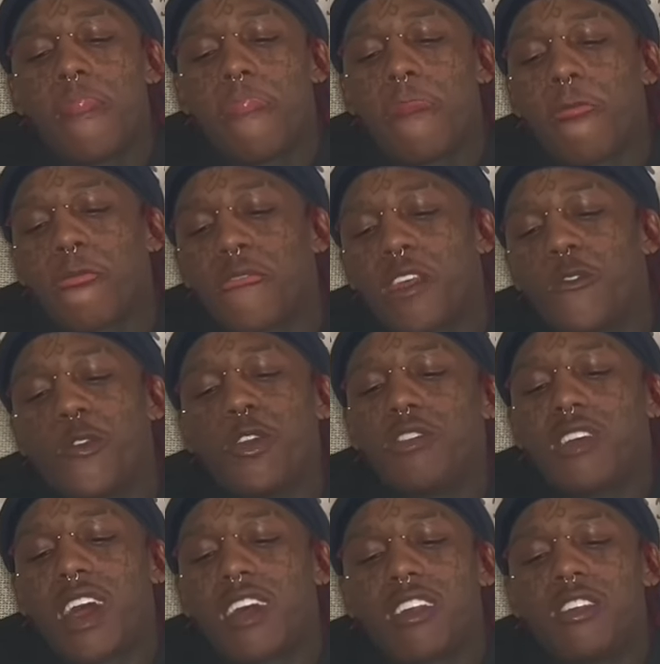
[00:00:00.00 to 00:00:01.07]
Yeah. When you're
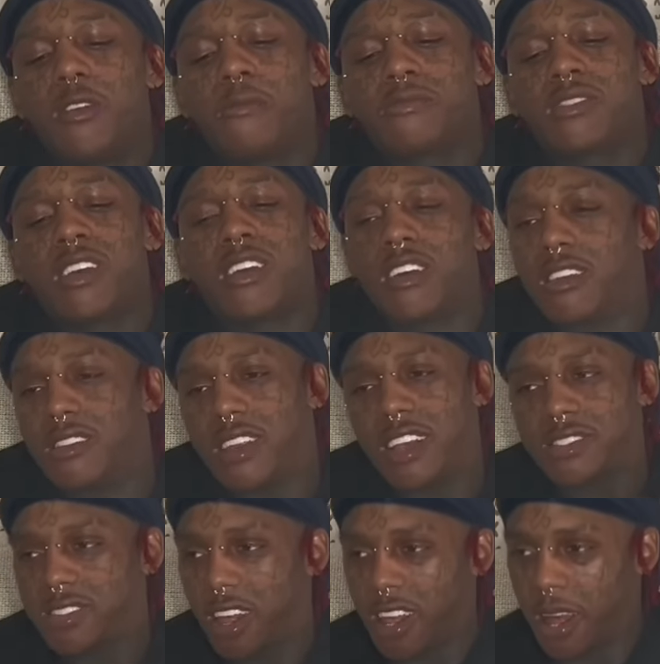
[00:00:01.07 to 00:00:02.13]
not, you know what I'm saying? That
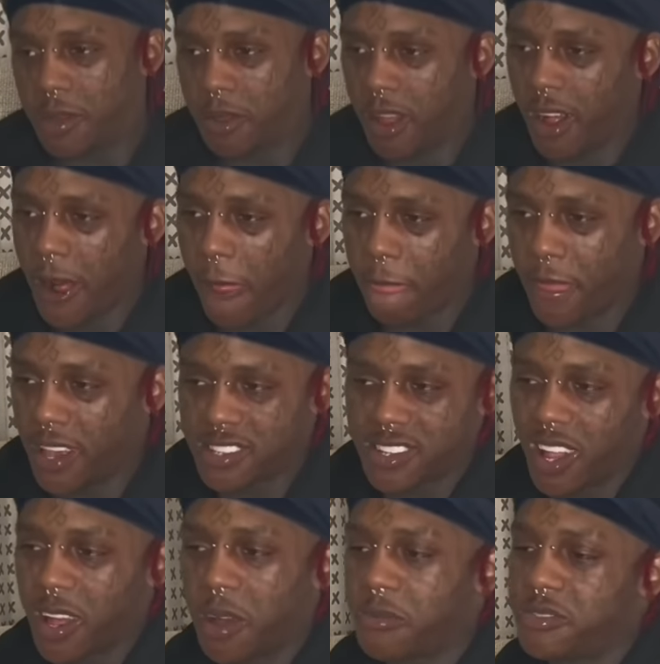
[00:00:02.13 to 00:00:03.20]
stuck up that
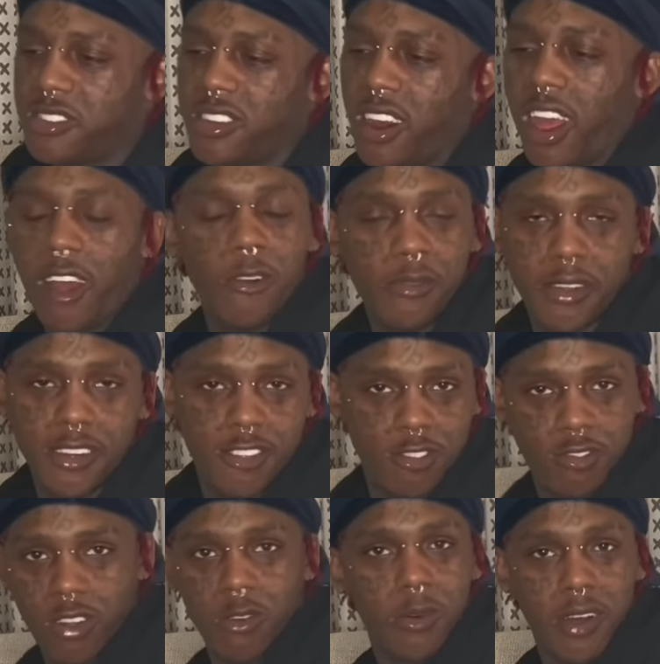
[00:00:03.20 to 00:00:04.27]
stuck up shit ain't gonna get
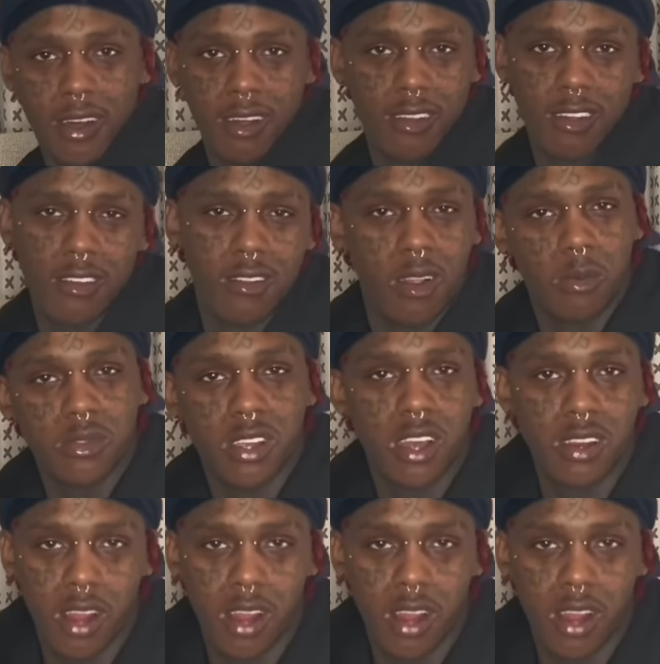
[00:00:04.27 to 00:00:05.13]
you nowhere. You right. know what I'm saying?